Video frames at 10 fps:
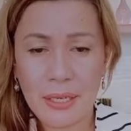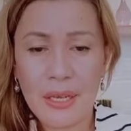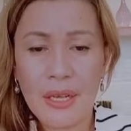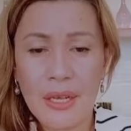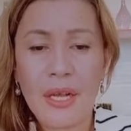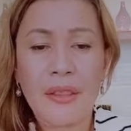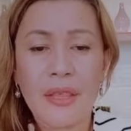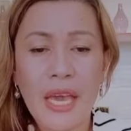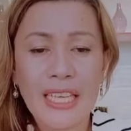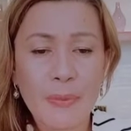The
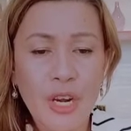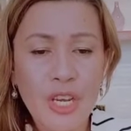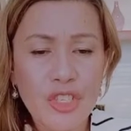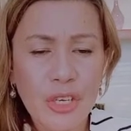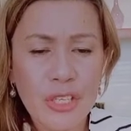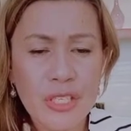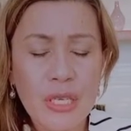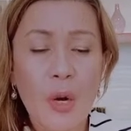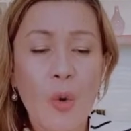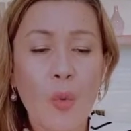expressions
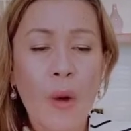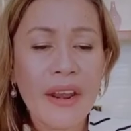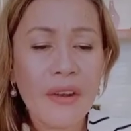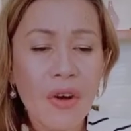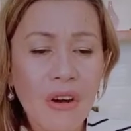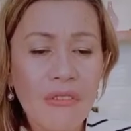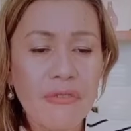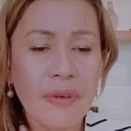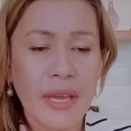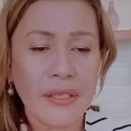one of and
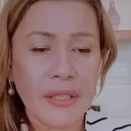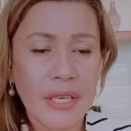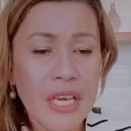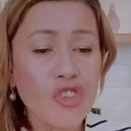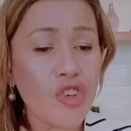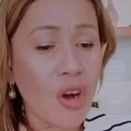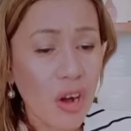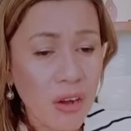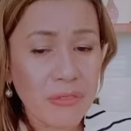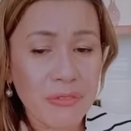each of
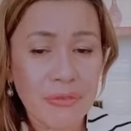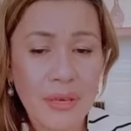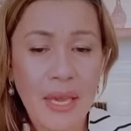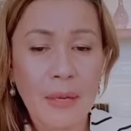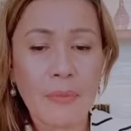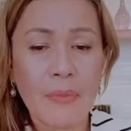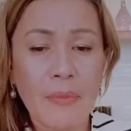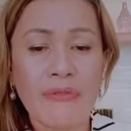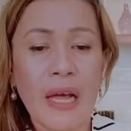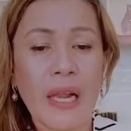can be
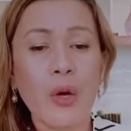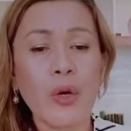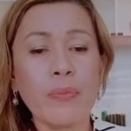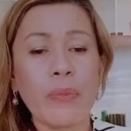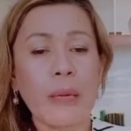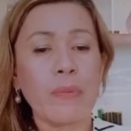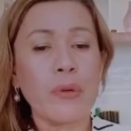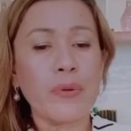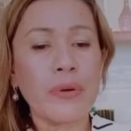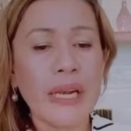followed by
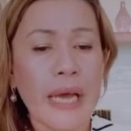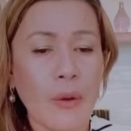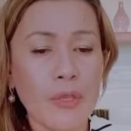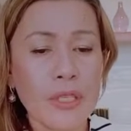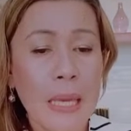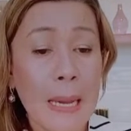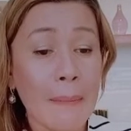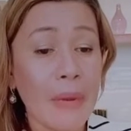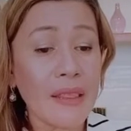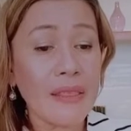plural nouns,
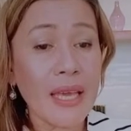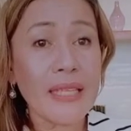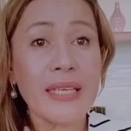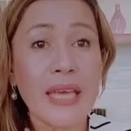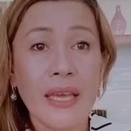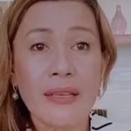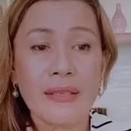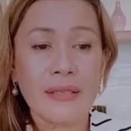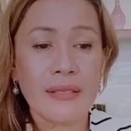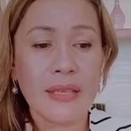but they take
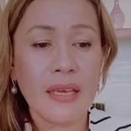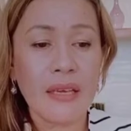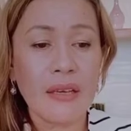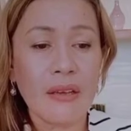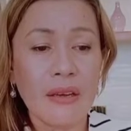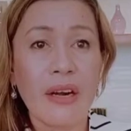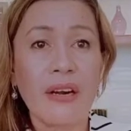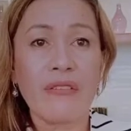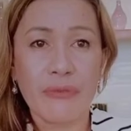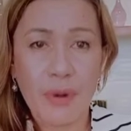singular
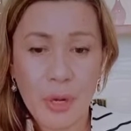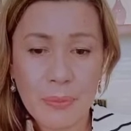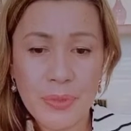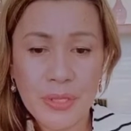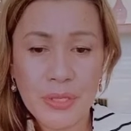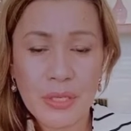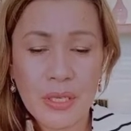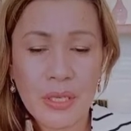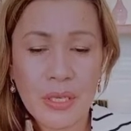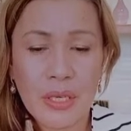verbs.
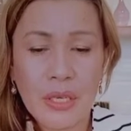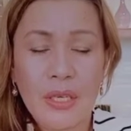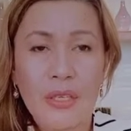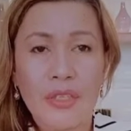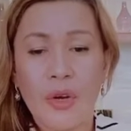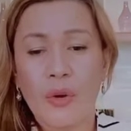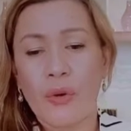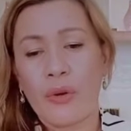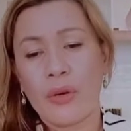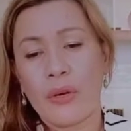So,
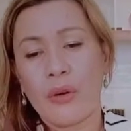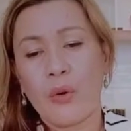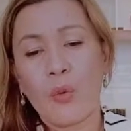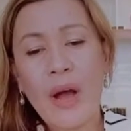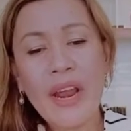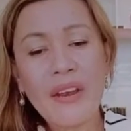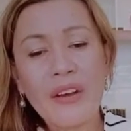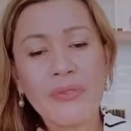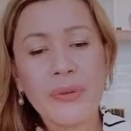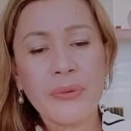one
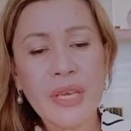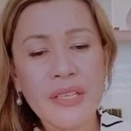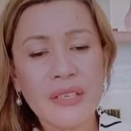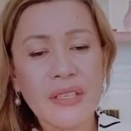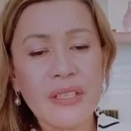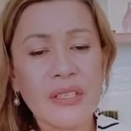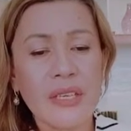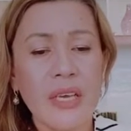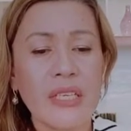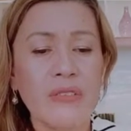of the
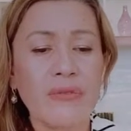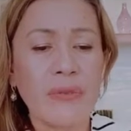reasons is